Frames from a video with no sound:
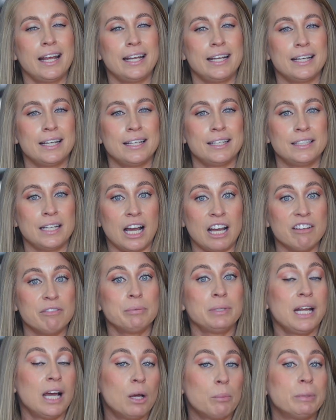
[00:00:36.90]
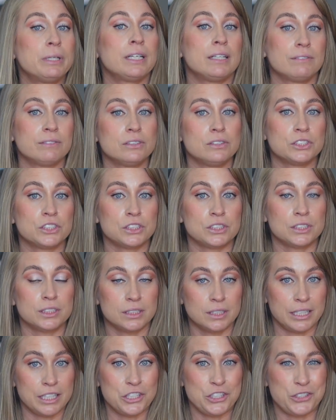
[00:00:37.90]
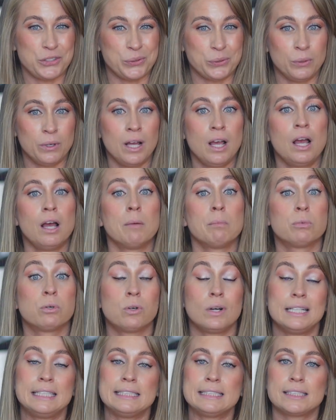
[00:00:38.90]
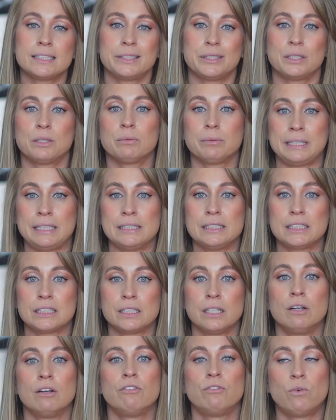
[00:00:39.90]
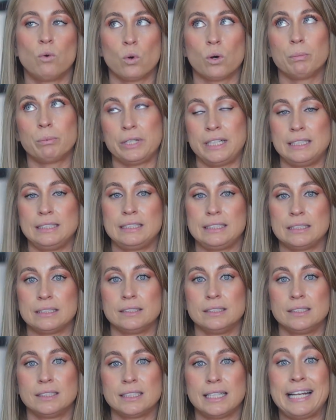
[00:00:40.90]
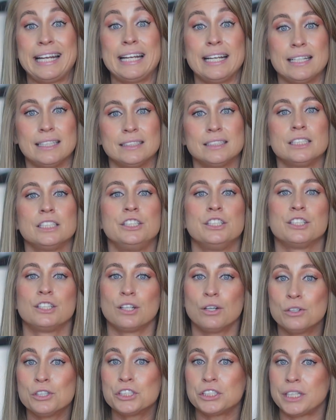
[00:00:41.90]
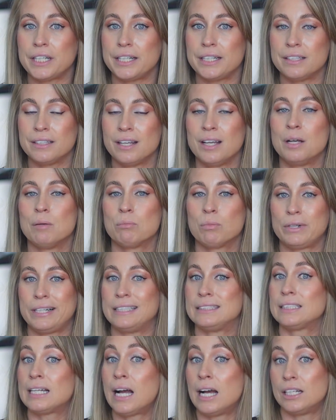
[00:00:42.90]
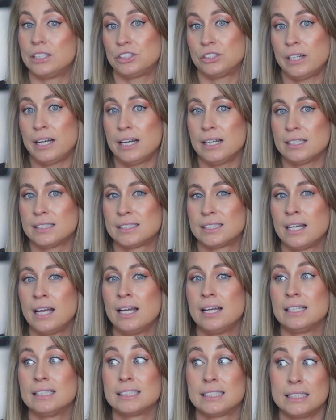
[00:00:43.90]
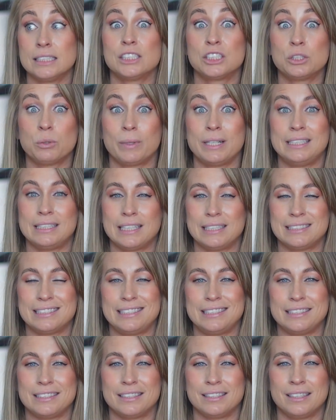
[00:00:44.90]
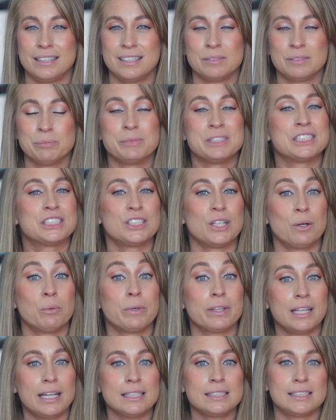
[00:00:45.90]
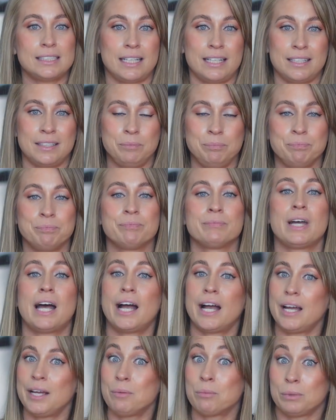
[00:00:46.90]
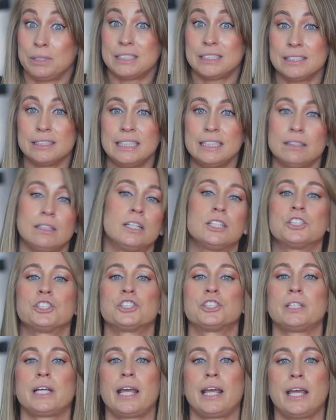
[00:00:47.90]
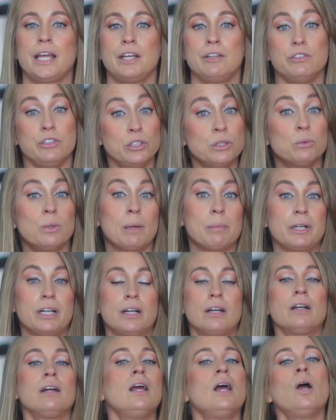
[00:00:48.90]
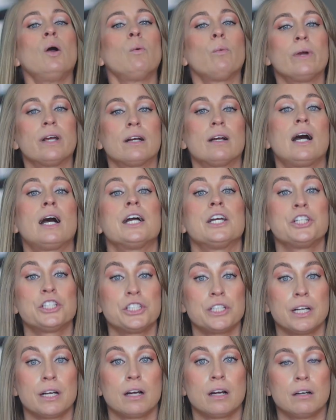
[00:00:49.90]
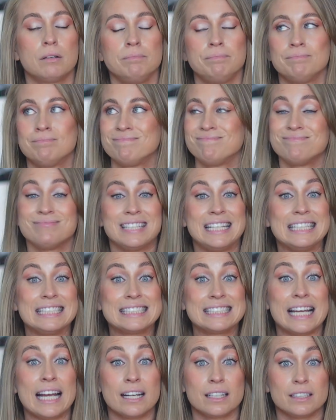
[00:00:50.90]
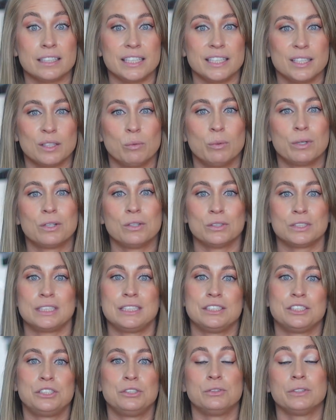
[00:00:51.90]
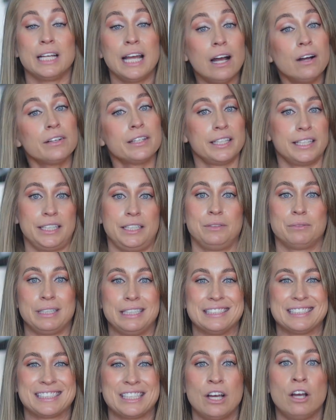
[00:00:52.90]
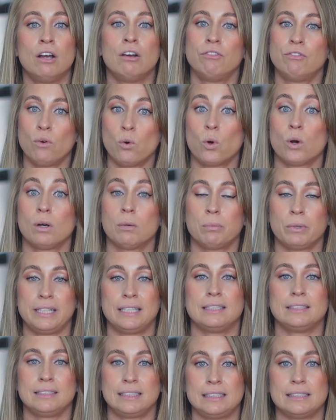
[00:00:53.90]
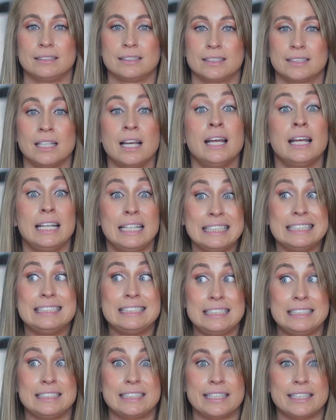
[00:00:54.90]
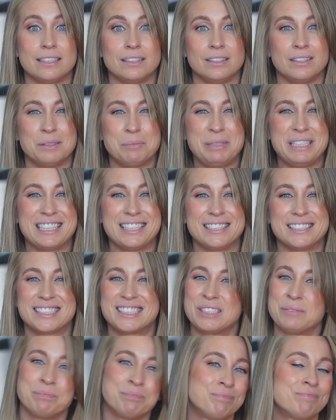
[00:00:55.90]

And I've been helping influencers like you price their rates for brand deals and negotiate brand contracts since 2019. So with that said, I recently launched a new webinar where I share exactly what goes into calculating rates for brand deals in detail, because